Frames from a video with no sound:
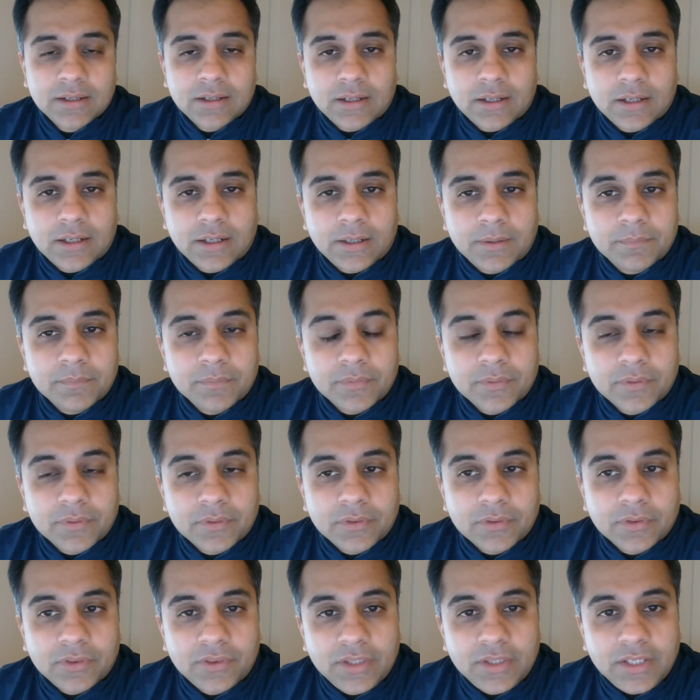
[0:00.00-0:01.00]
Um,
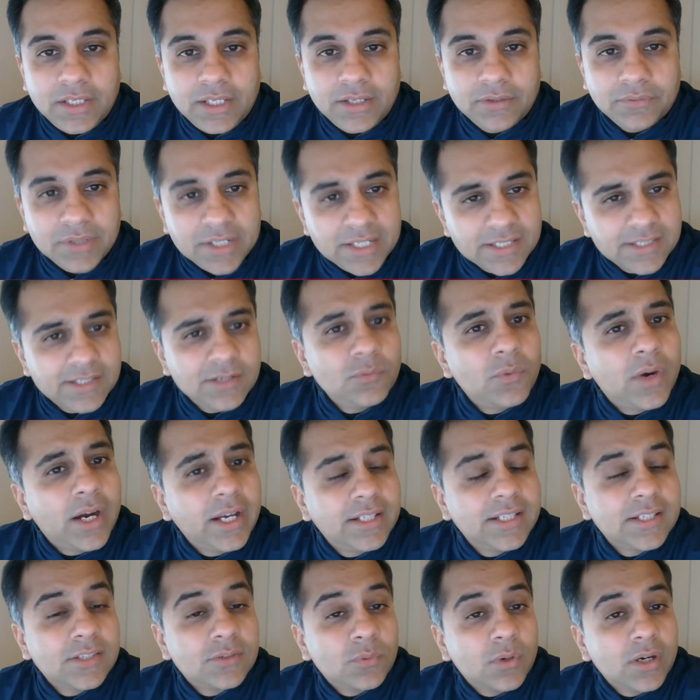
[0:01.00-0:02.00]
the reason why
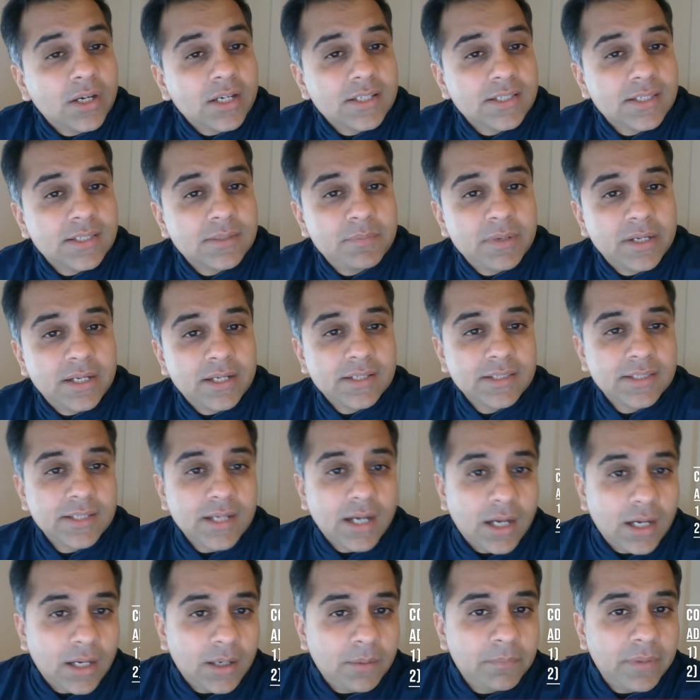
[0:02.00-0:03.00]
this works is because the
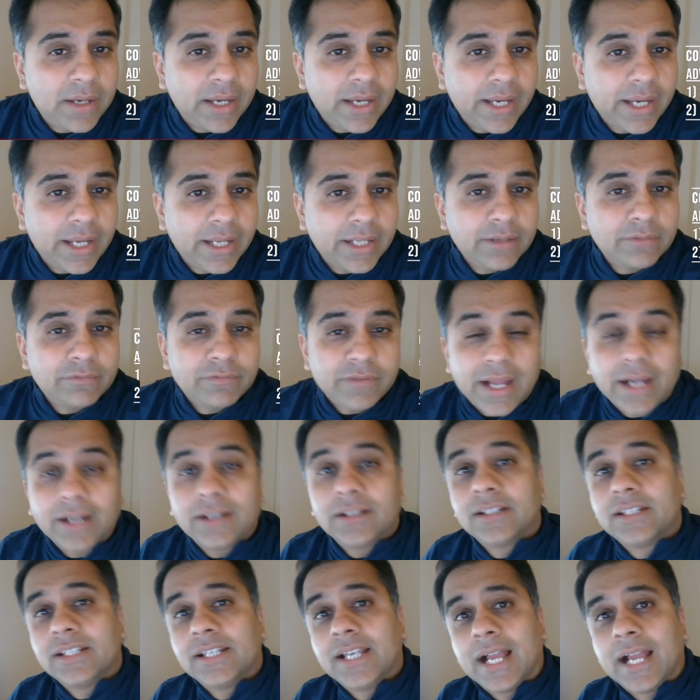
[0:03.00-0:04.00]
hub and
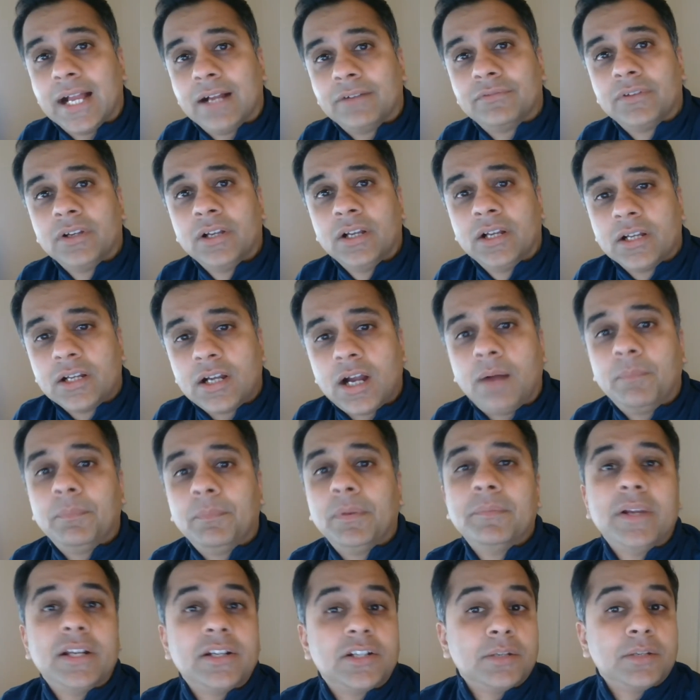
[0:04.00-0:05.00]
faculty have
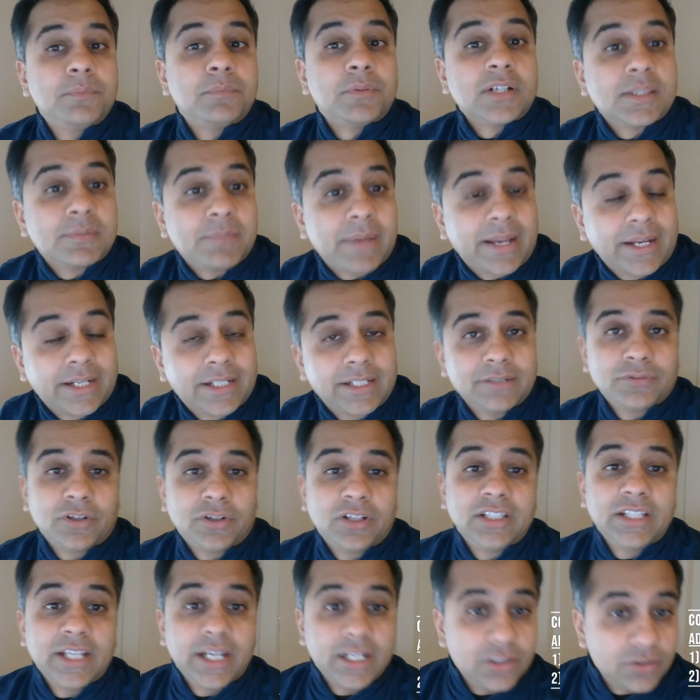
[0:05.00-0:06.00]
complementary perspective
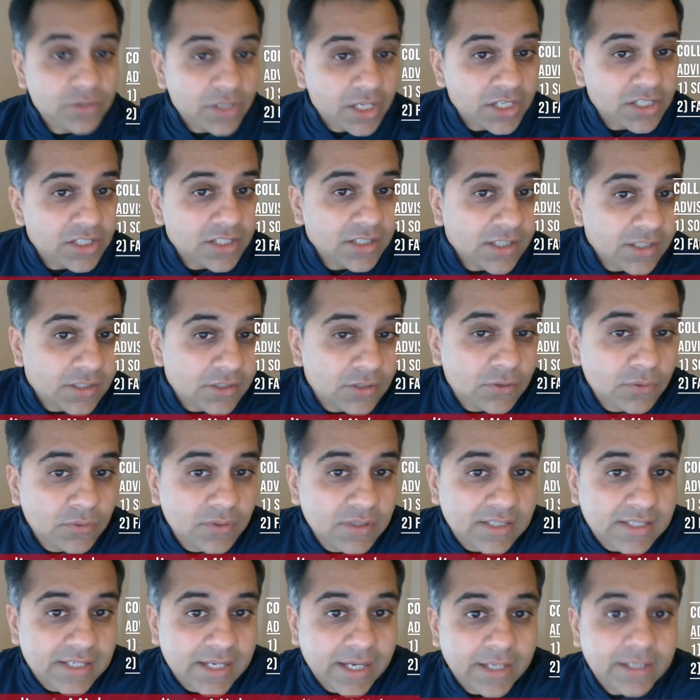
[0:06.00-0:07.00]
on the education that
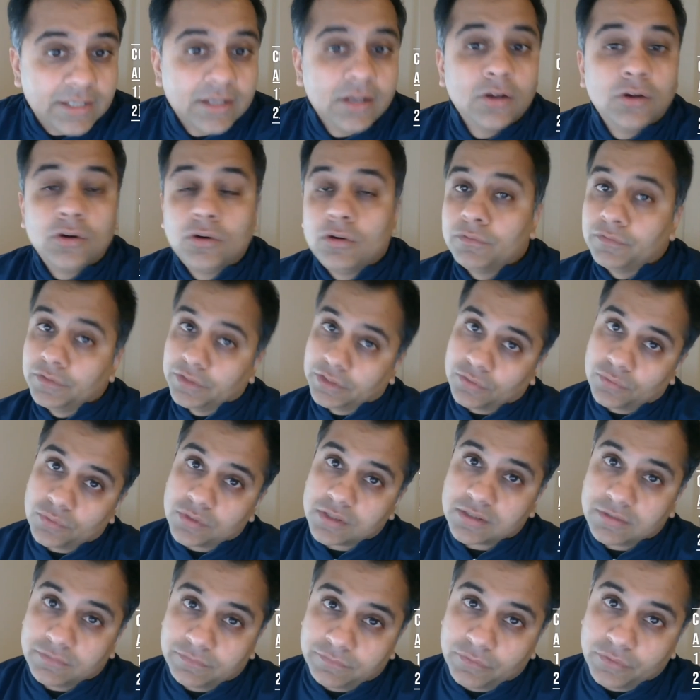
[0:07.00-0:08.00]
students get over the
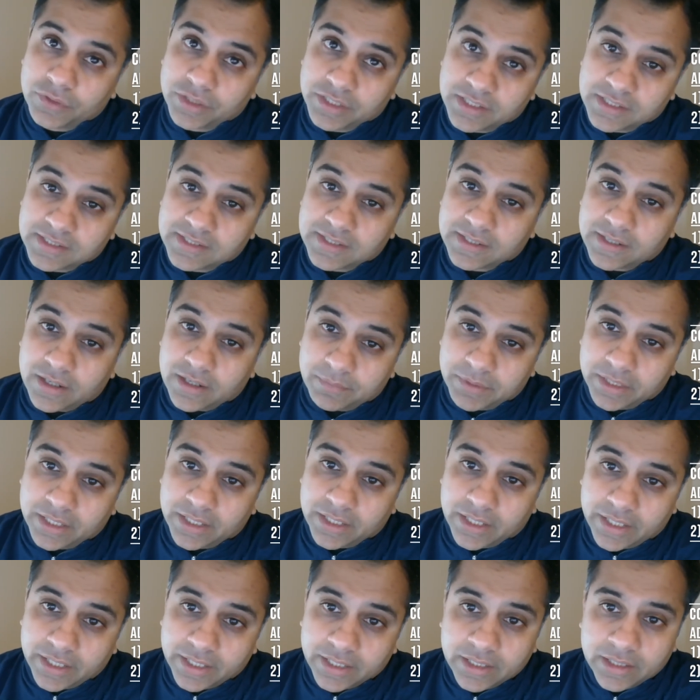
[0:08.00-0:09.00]
course of four years at
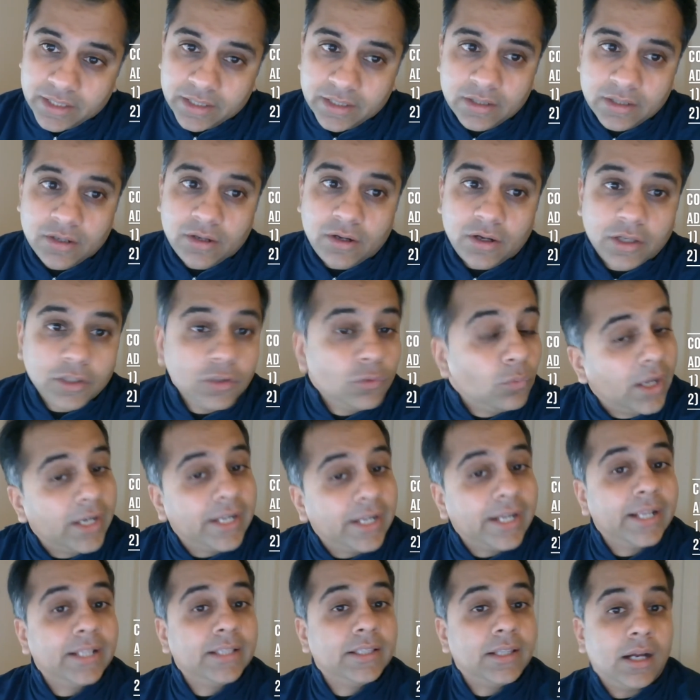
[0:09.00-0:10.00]
RPI. On the one
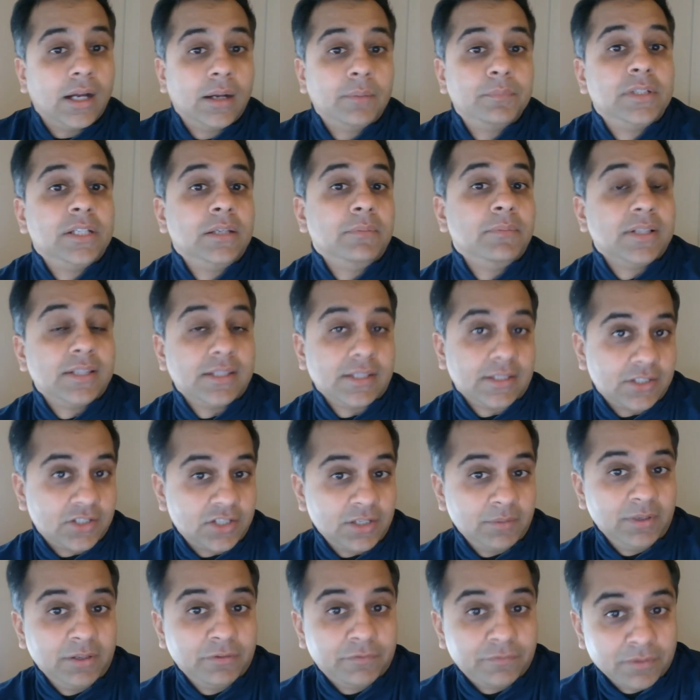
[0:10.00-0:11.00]
hand, the hub team is
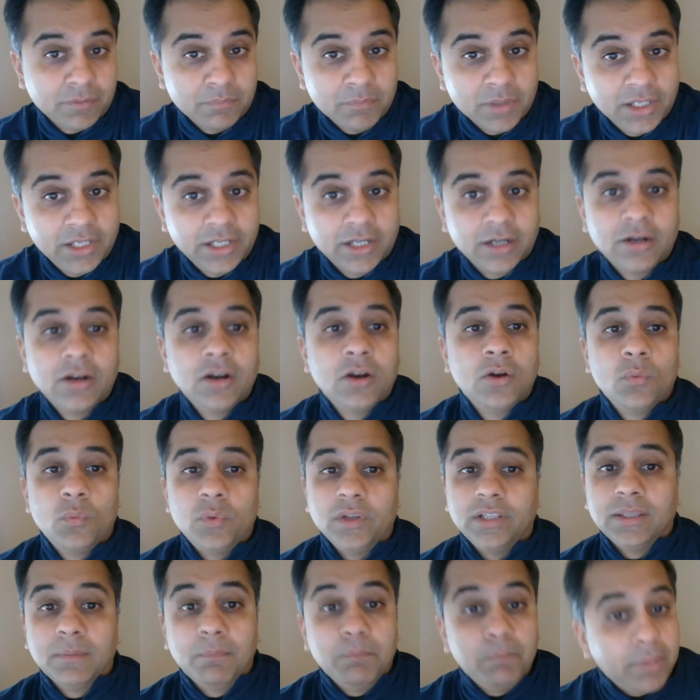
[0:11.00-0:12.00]
extremely familiar
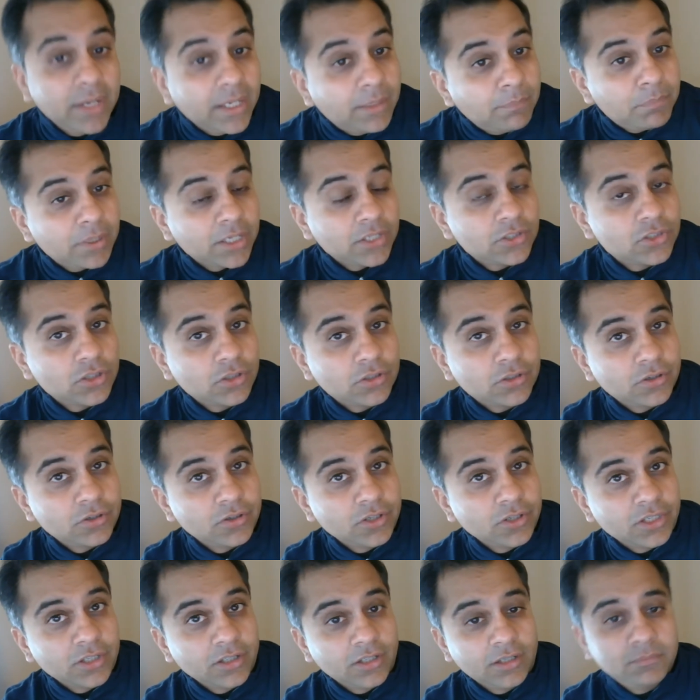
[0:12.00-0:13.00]
with the big picture
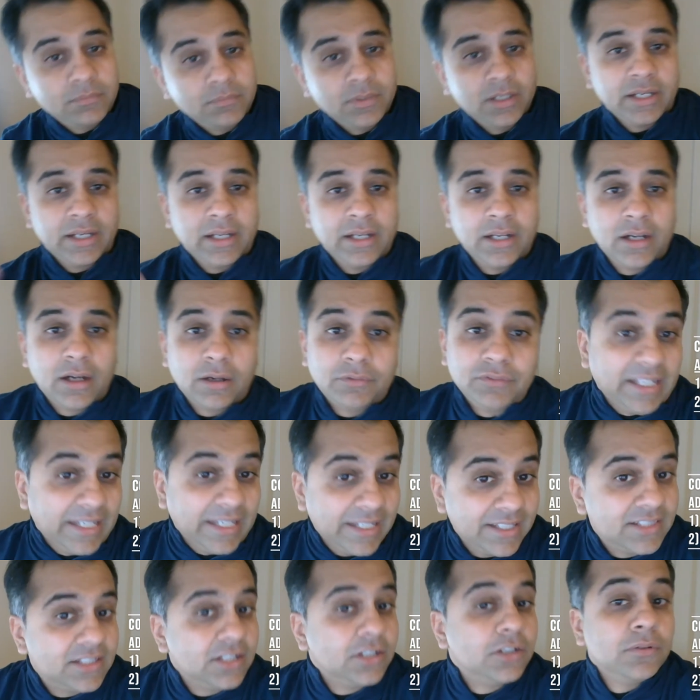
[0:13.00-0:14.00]
curriculum of the
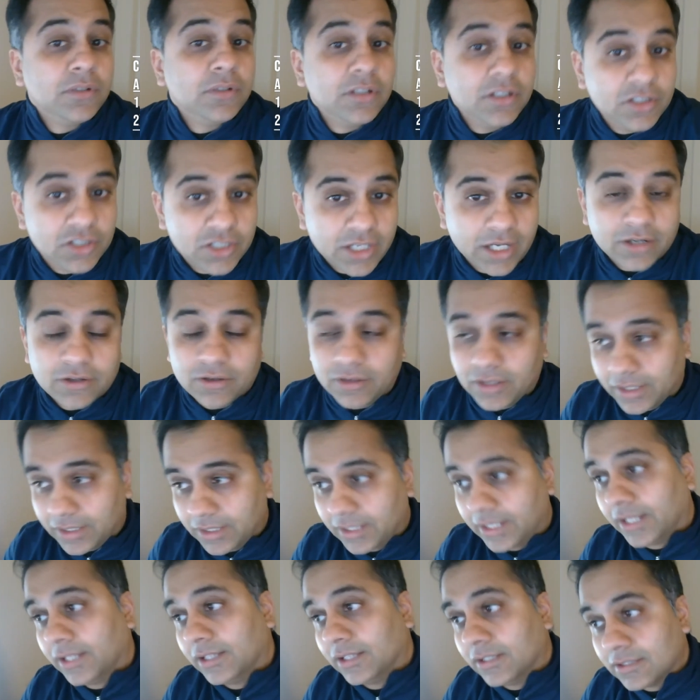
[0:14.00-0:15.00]
institute in general and,
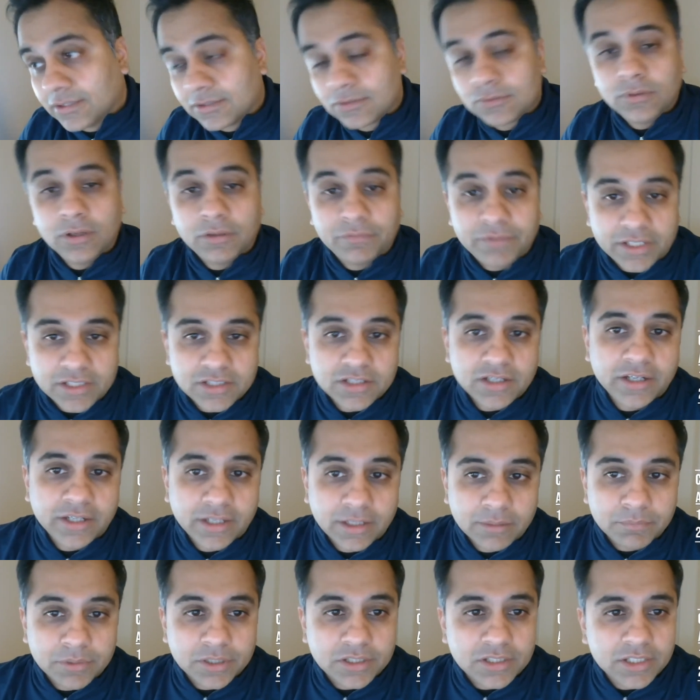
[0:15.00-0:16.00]
and the School of Engineering
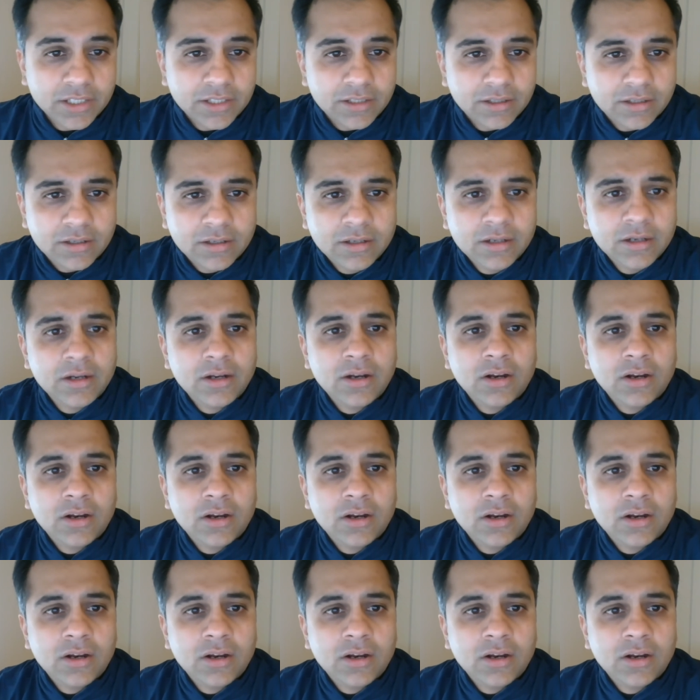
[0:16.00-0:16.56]
in particular.